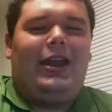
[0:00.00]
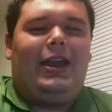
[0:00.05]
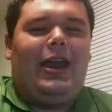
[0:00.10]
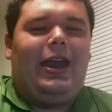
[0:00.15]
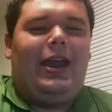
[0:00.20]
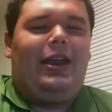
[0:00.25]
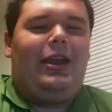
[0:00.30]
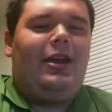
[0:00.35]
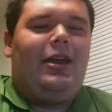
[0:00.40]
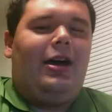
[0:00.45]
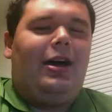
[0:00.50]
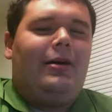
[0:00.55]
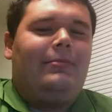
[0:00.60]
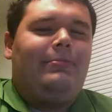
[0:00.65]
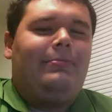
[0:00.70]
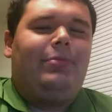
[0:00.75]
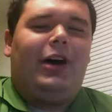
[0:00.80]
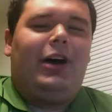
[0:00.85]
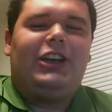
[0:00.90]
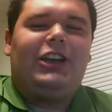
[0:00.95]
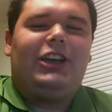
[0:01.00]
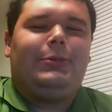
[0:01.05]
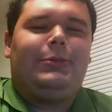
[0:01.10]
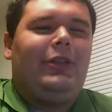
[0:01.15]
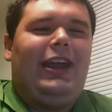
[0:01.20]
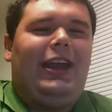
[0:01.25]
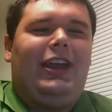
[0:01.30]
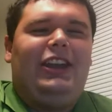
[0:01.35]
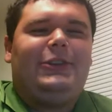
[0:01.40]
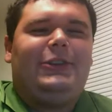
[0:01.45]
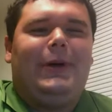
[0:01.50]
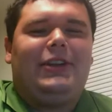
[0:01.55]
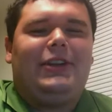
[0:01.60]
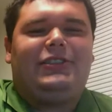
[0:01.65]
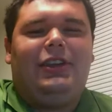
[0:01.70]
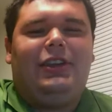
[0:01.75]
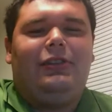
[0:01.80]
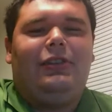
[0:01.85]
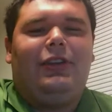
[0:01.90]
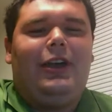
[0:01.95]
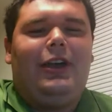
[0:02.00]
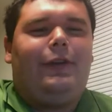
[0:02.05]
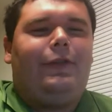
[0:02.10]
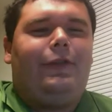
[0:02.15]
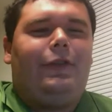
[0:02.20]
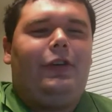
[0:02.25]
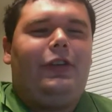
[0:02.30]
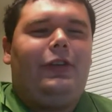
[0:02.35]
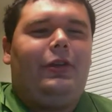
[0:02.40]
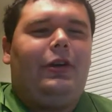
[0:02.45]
any possible landing spots that you'd like for